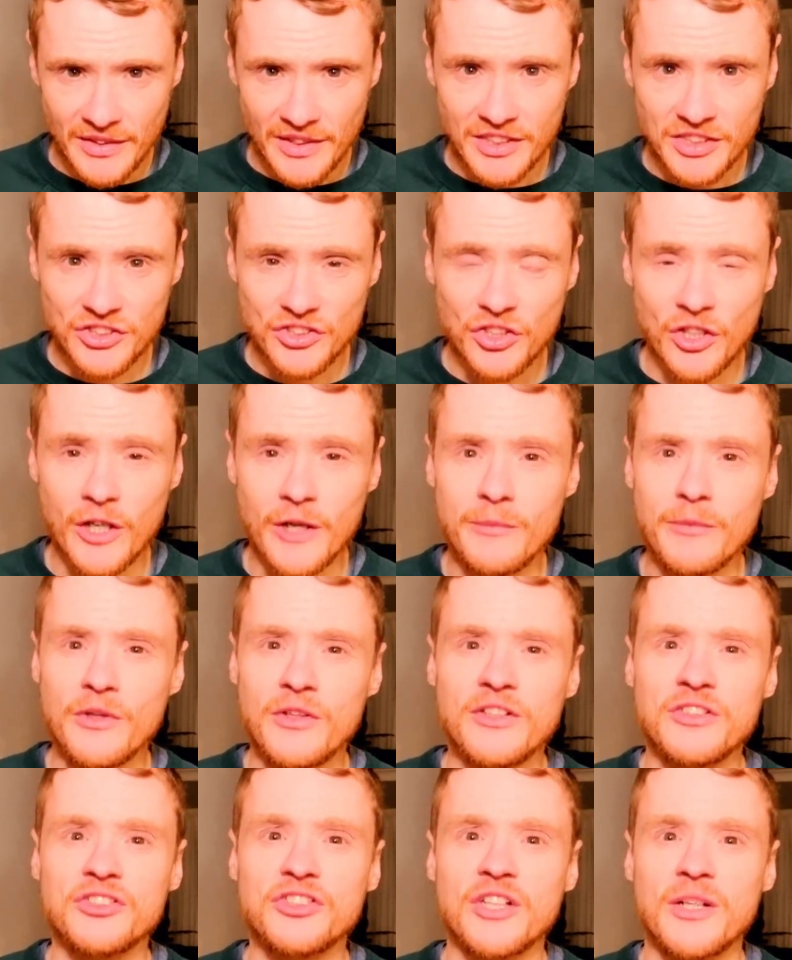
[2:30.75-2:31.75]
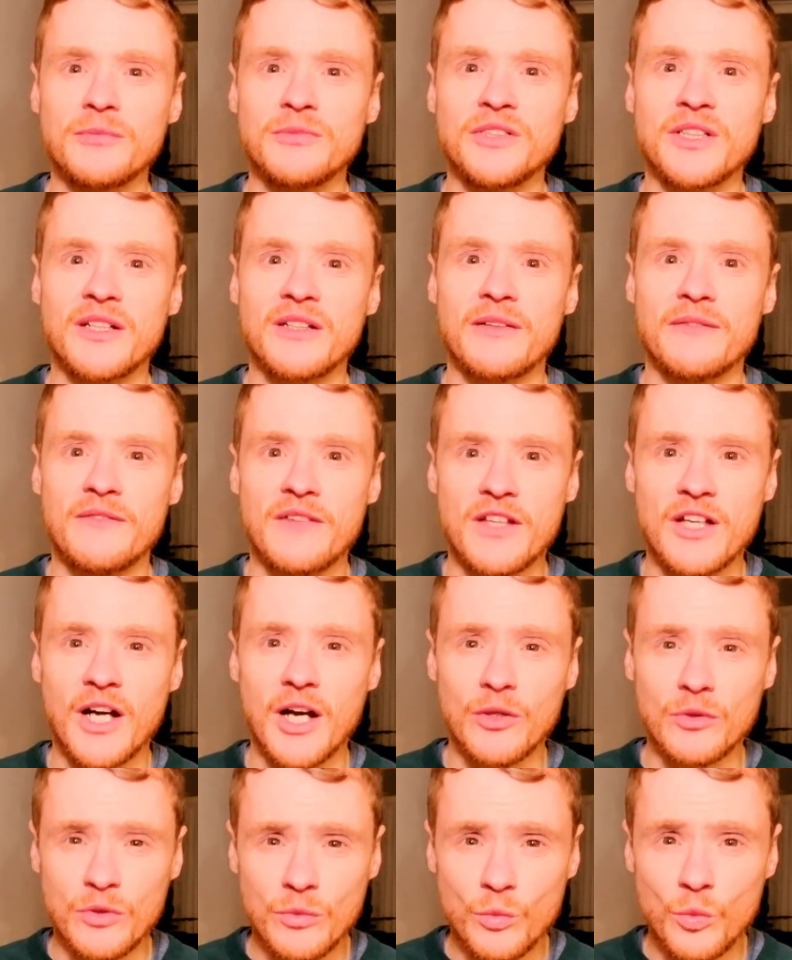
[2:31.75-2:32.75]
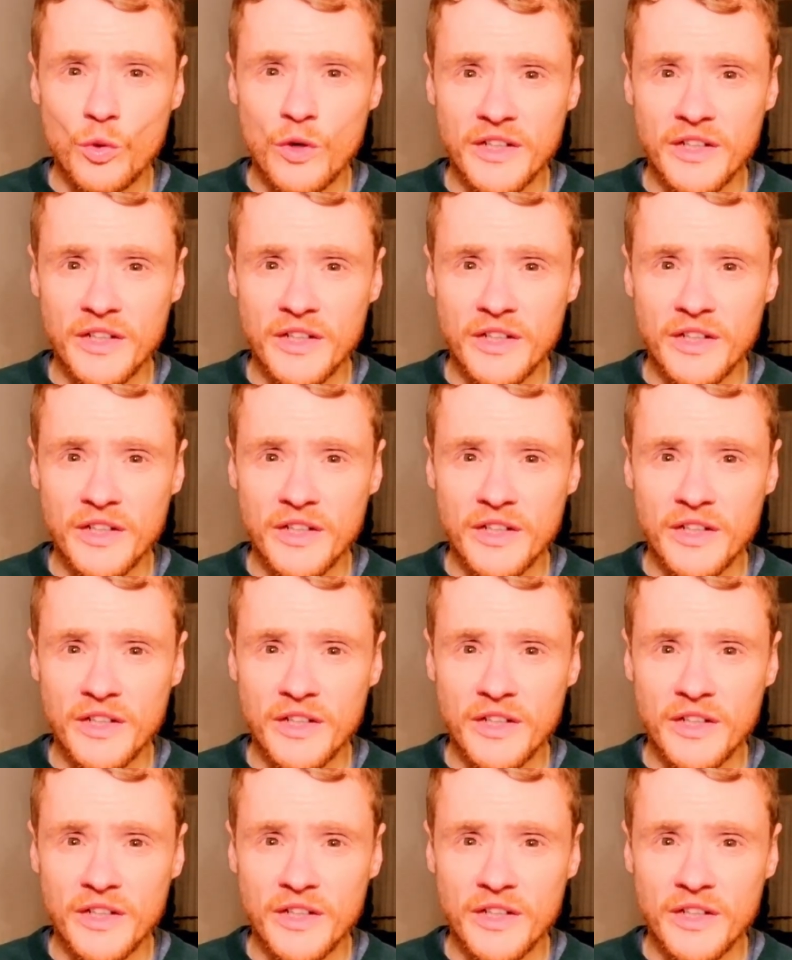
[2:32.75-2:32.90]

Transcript: this time on the subject of the current